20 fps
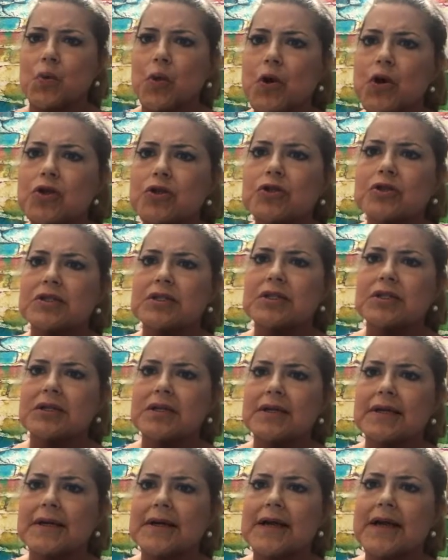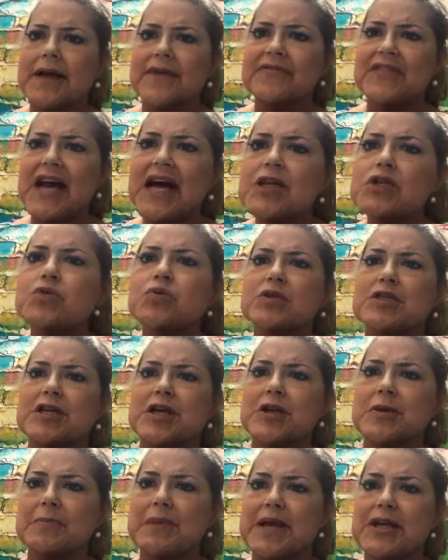world. That's what's
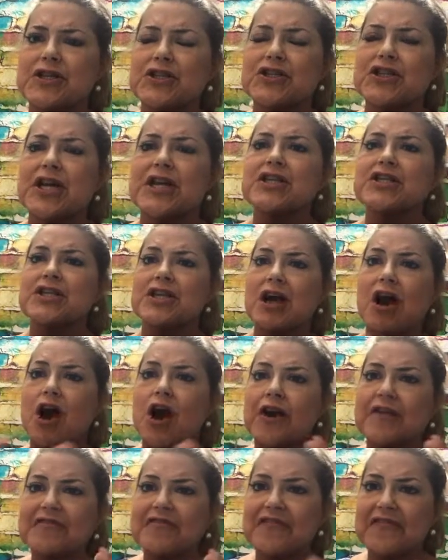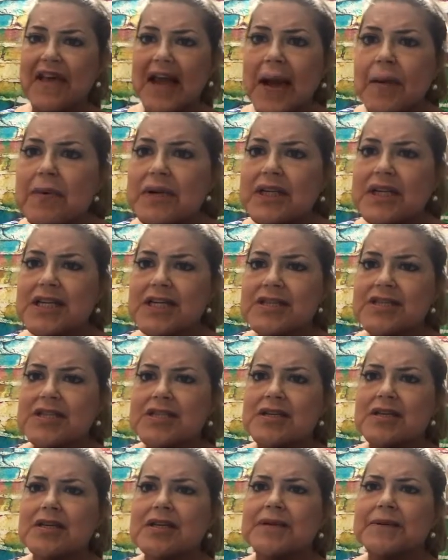going to make a change in our
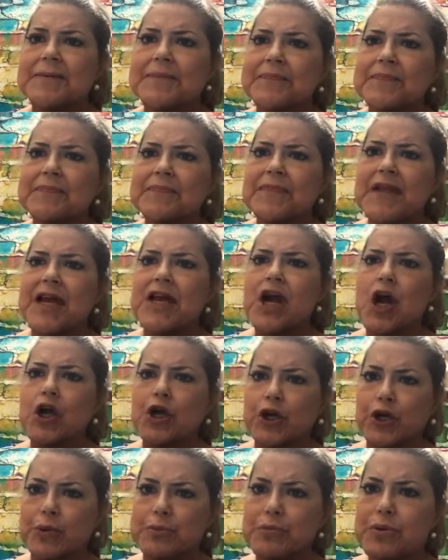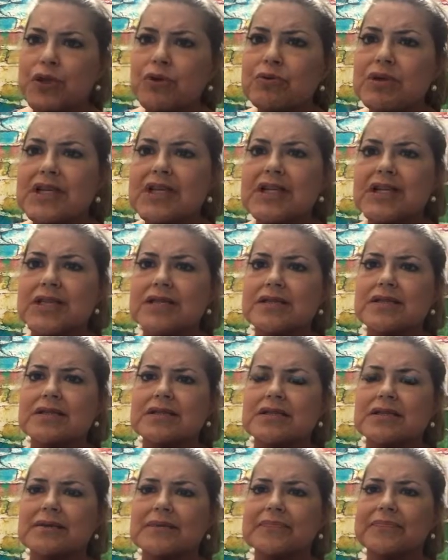families, in our
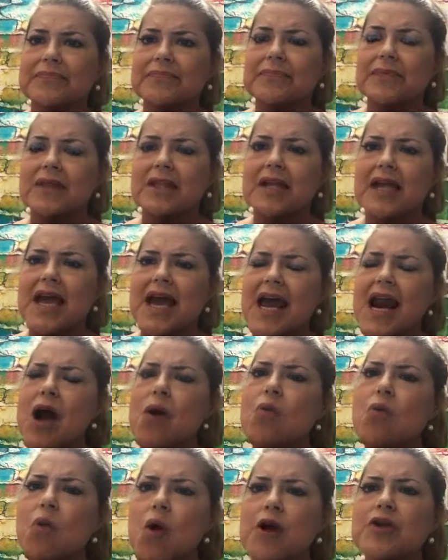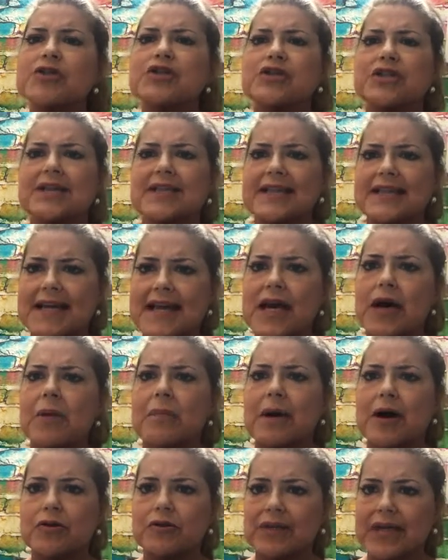communities. And I want you to think
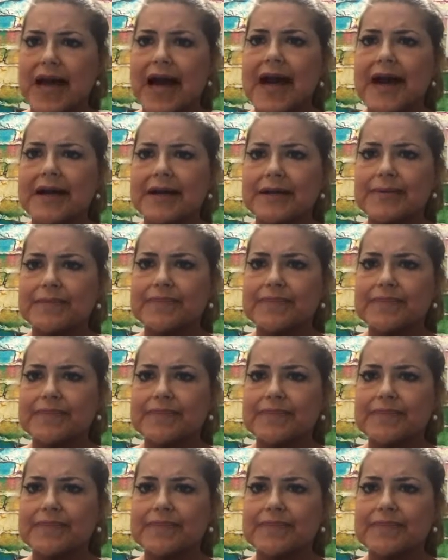about that.